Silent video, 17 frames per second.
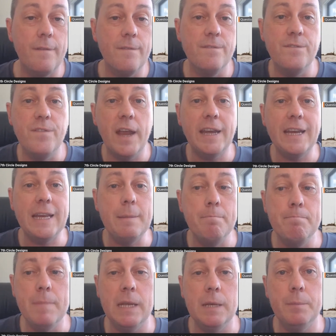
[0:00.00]
very
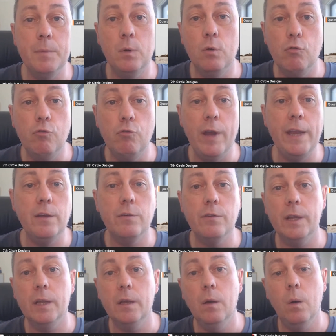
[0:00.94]
minimal
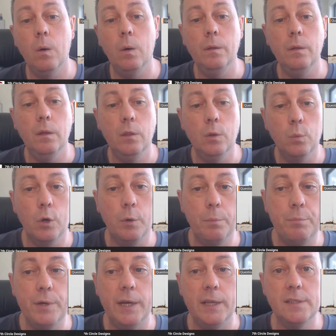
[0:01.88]
rendering on the
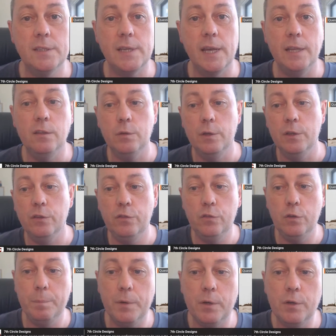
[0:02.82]
WordPress side. So it's
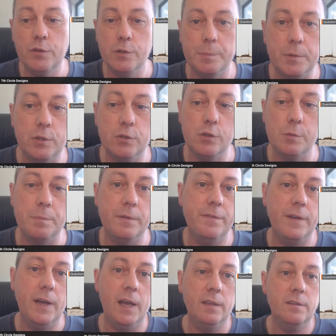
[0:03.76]
super, super, super
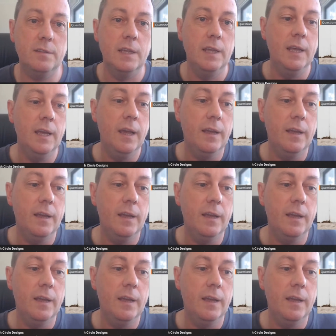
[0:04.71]
fast.